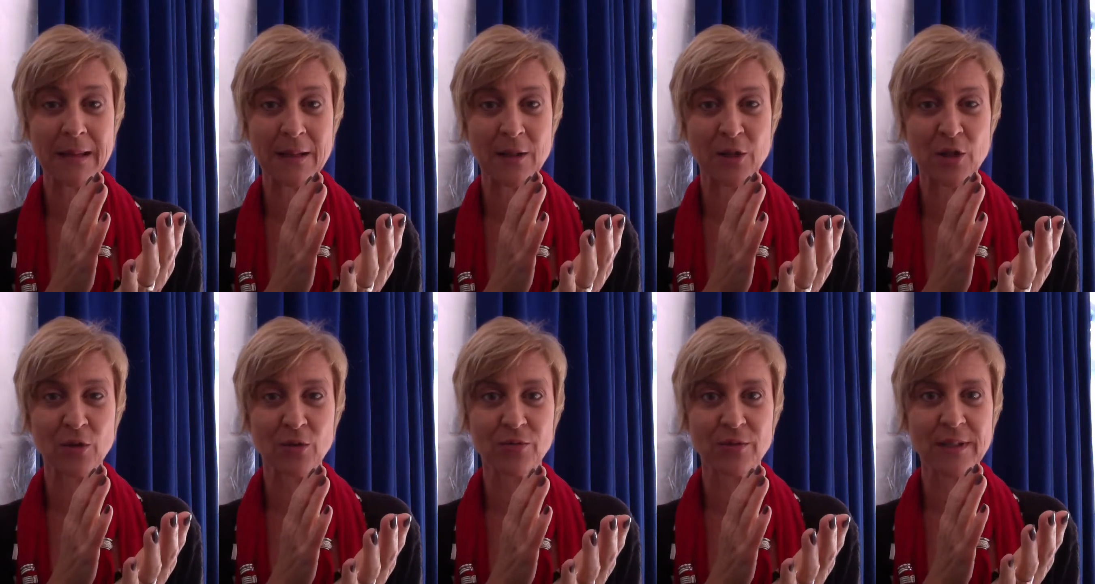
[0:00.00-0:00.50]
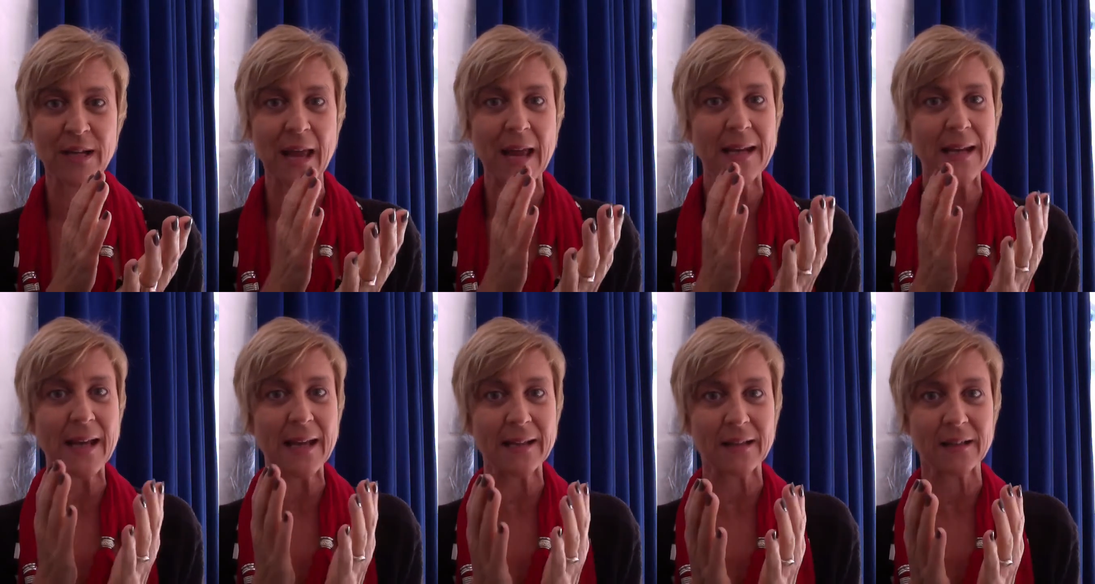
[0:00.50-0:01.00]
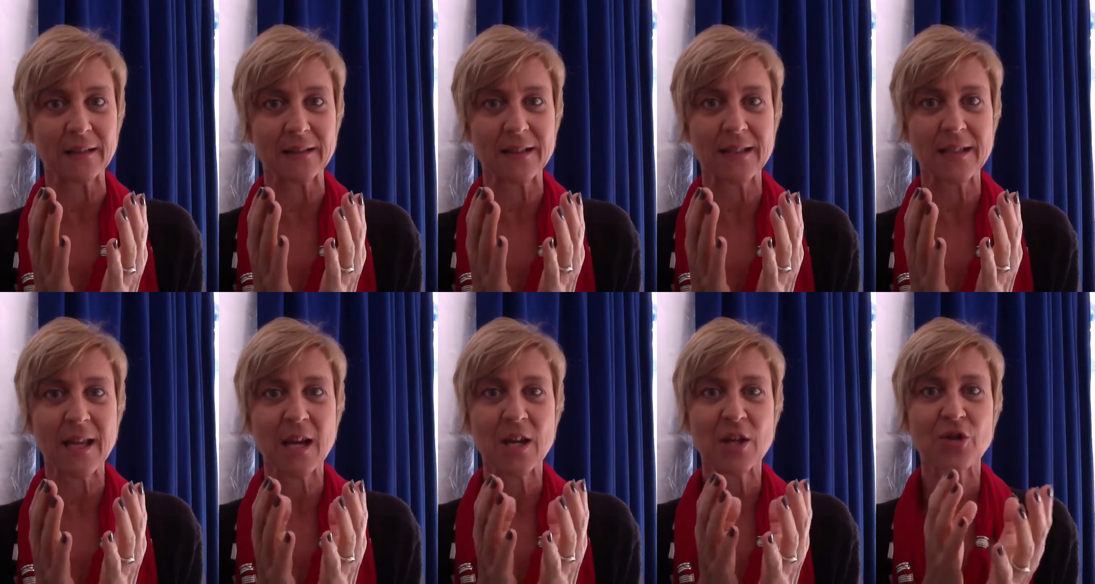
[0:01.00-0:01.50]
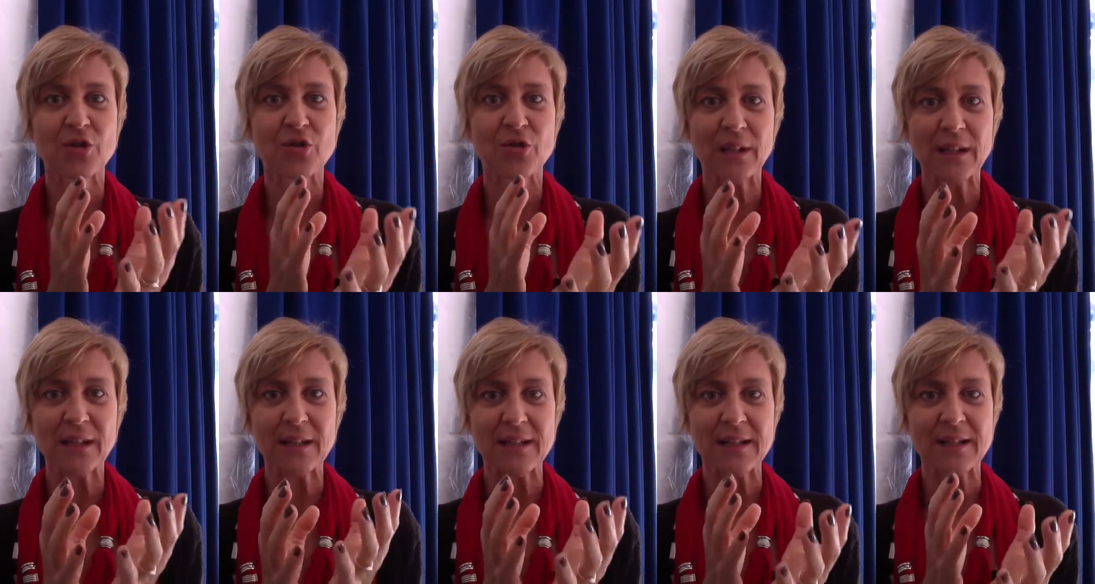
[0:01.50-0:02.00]
children and adults,
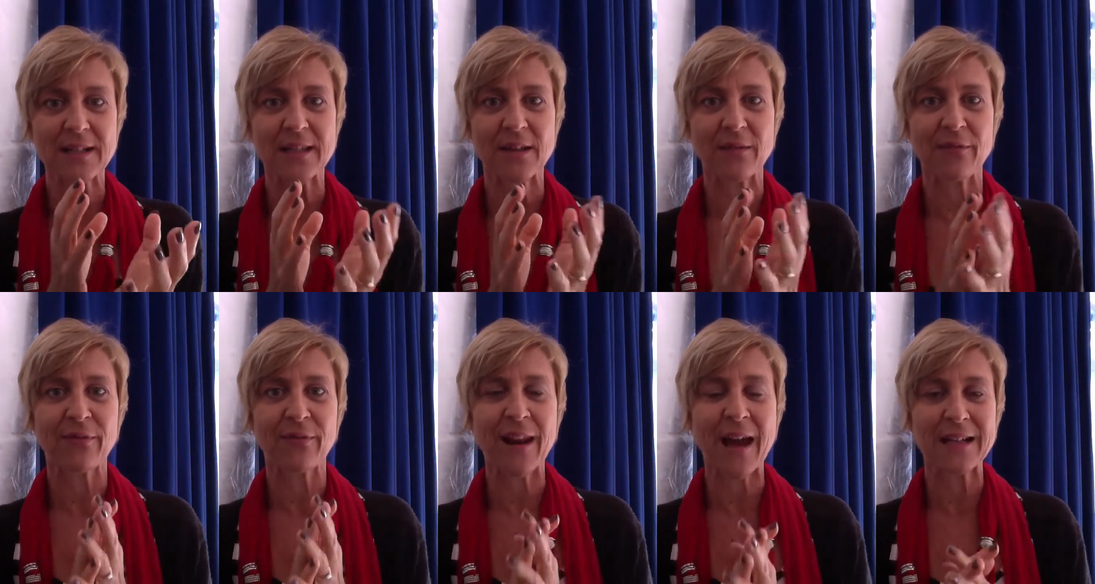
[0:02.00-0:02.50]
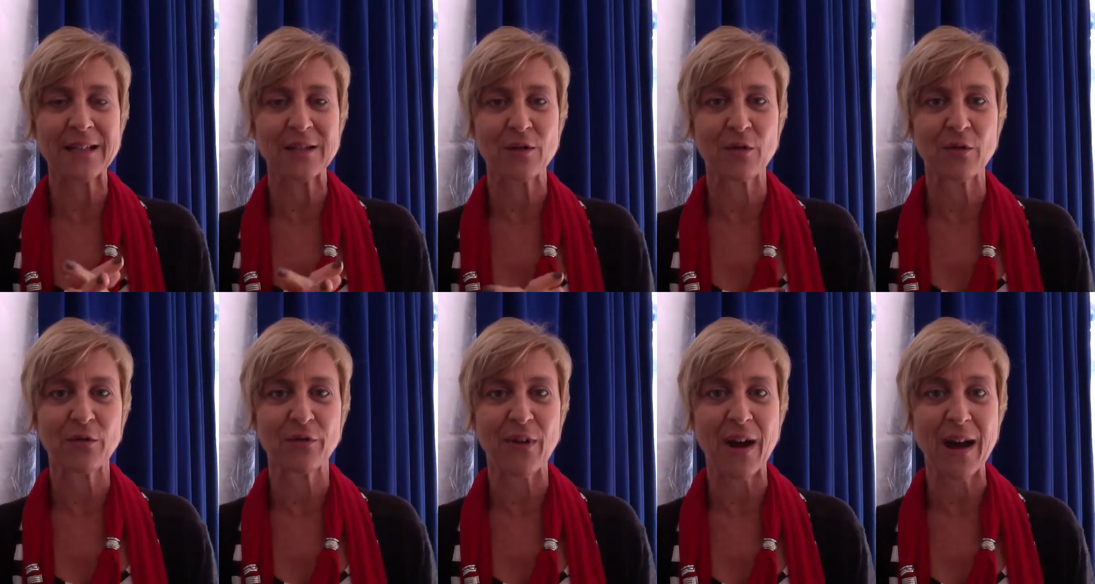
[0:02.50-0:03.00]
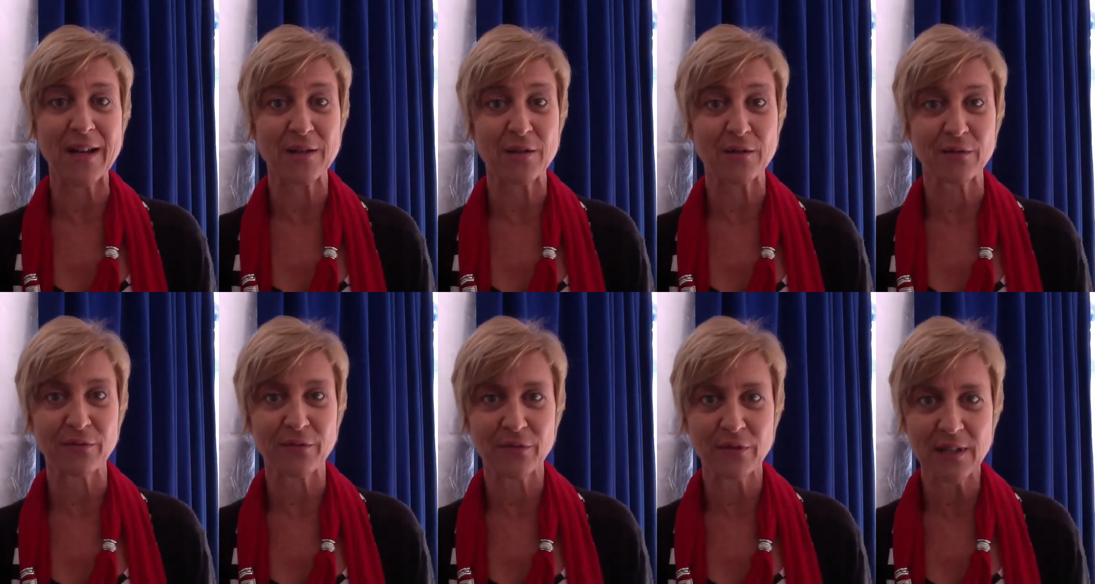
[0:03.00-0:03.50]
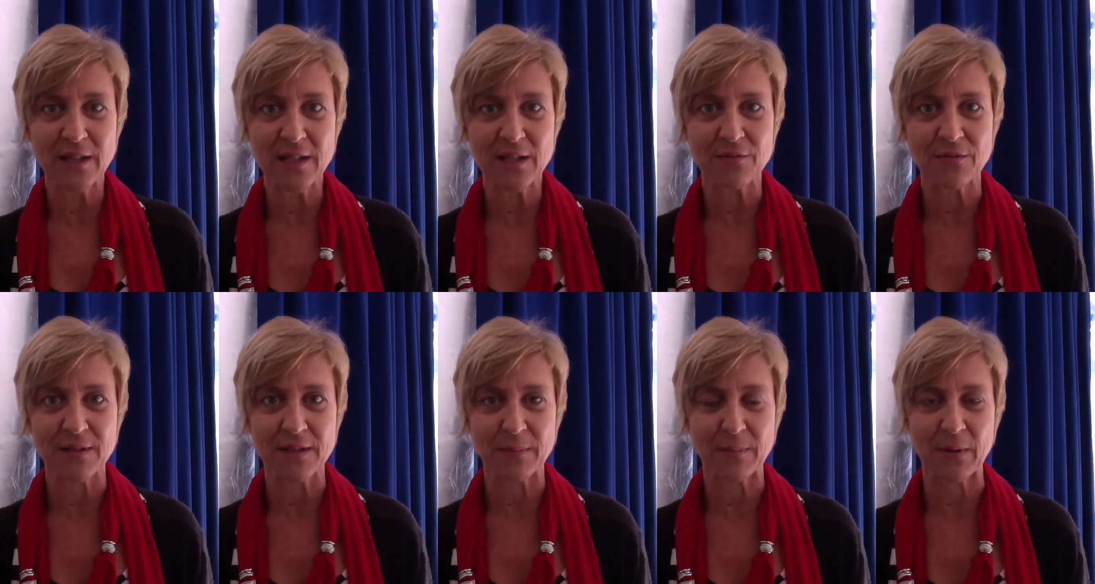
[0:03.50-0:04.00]
triggers the flight or fight or
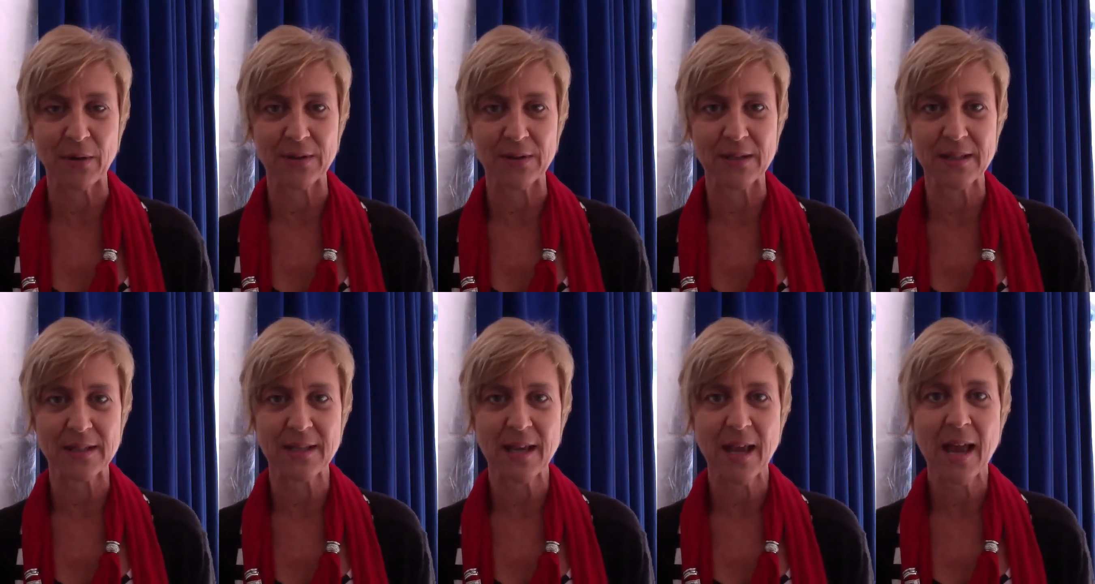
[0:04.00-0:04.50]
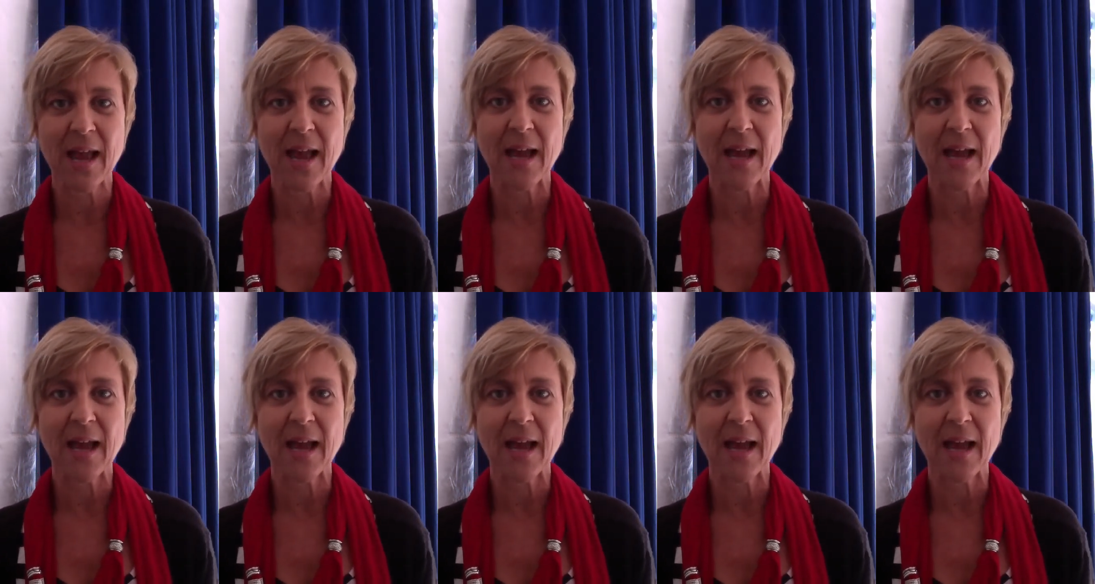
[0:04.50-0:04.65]
freeze response.